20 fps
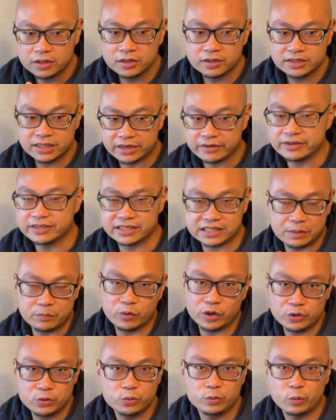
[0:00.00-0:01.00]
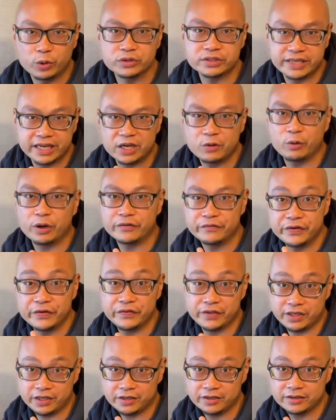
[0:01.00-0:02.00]
there is someone who will take
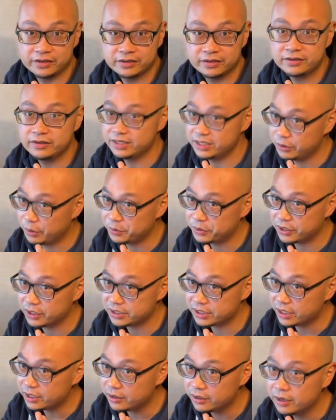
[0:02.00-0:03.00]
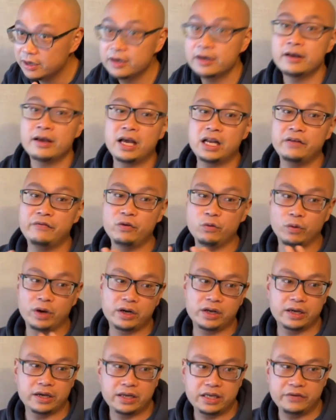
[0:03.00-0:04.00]
150. You see what I'm trying to say? And if you
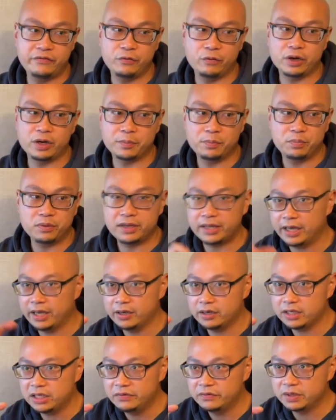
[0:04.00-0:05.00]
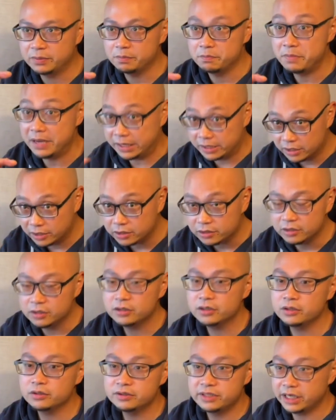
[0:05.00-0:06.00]
wanna play it even better,
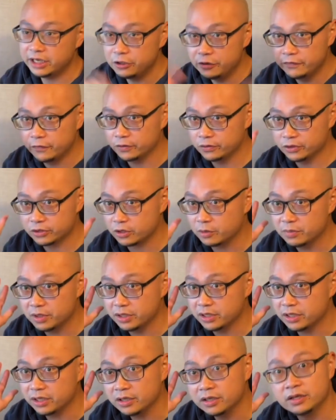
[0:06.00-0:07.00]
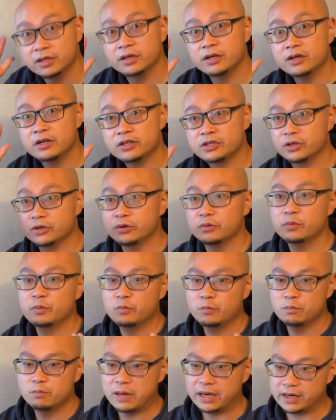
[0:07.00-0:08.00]
take new photos completely. So
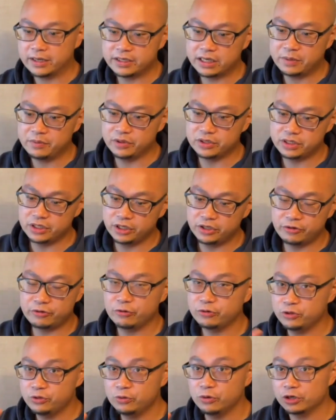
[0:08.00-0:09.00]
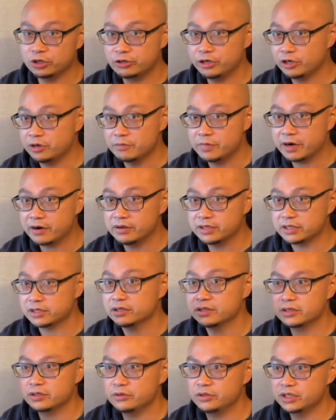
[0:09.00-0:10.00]
by the time you see through 2 or 3
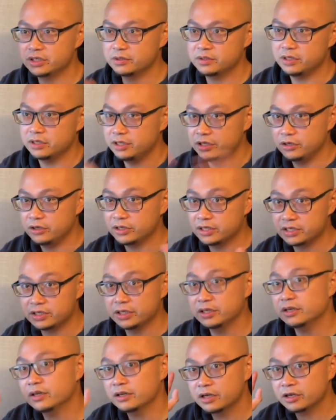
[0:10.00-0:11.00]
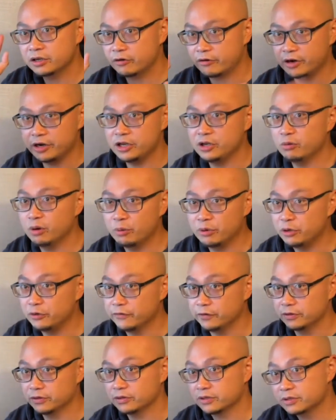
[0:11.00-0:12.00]
comparisons, you just delete your listing, create a new one with new
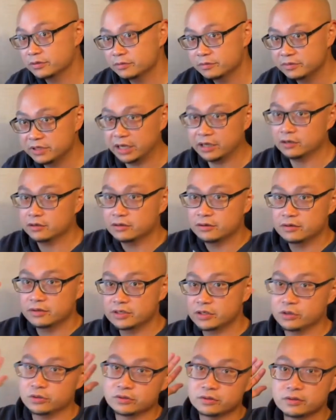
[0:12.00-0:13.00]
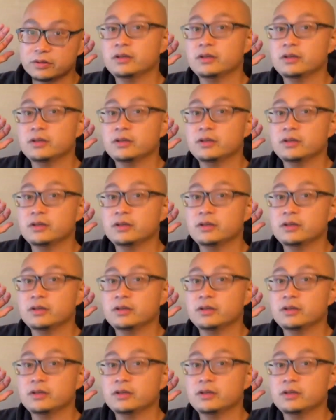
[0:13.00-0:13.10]
photos. Done. Sold.